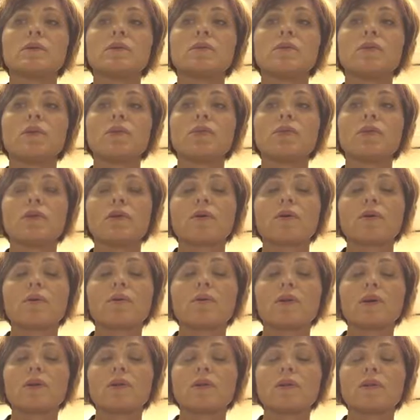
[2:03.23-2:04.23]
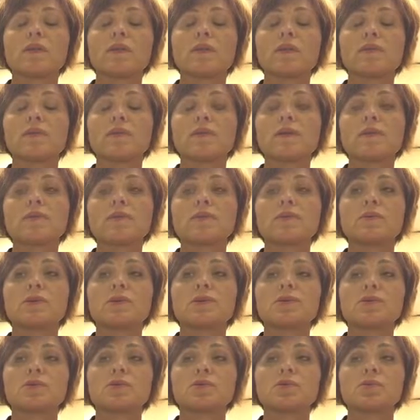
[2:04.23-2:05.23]
what some of the
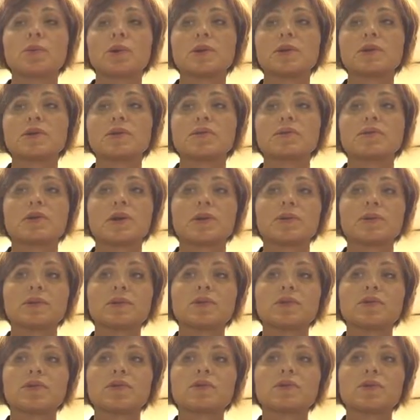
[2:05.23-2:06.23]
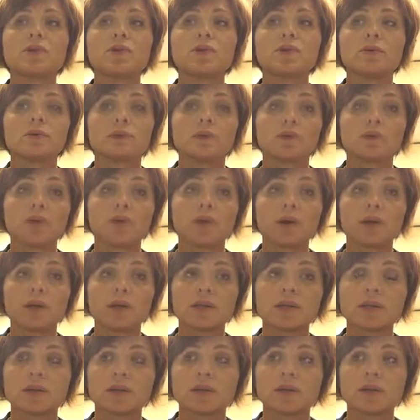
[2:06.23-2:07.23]
research points to is that when students are grouped
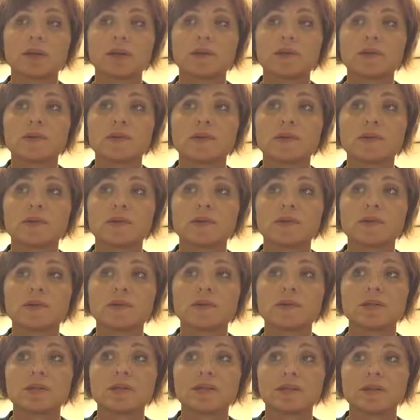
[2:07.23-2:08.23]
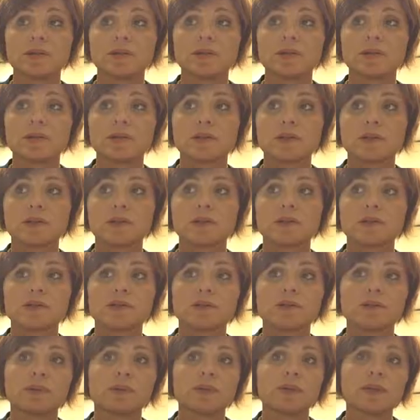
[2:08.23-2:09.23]
according to skills that are
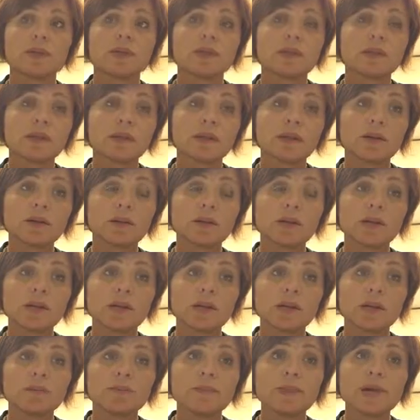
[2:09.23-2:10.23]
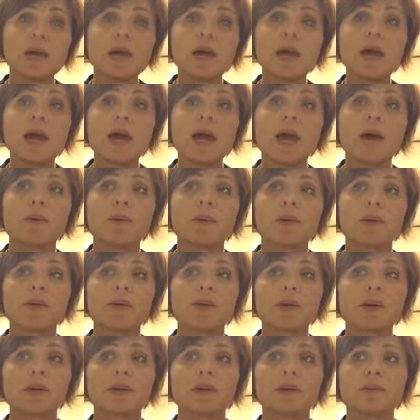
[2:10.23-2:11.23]
closely related to the curriculum, and when the
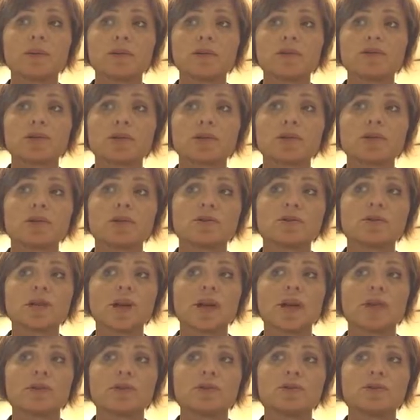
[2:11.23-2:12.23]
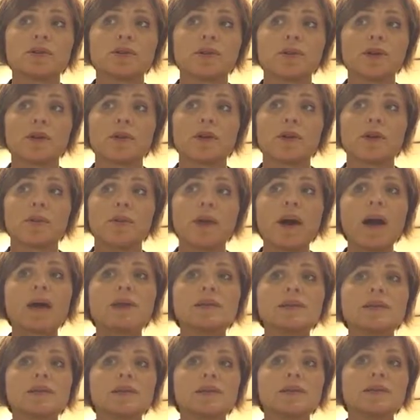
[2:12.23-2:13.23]
curriculum and instruction are tailored to their
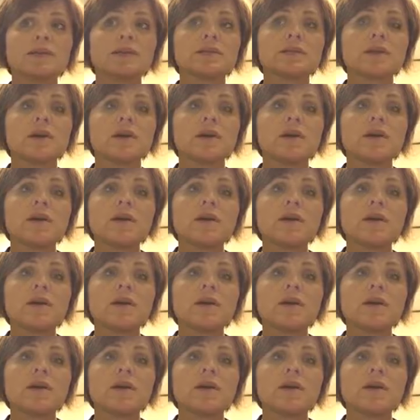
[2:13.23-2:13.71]
capacities,